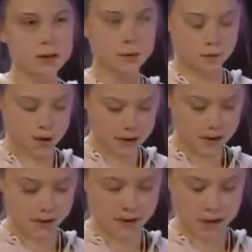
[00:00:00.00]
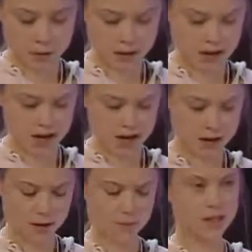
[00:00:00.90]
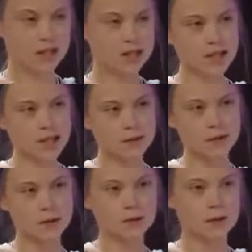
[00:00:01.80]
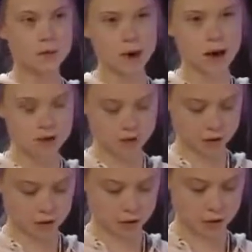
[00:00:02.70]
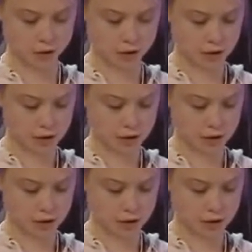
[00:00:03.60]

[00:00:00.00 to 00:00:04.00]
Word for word: the fact that the USA is leaving the Paris Accord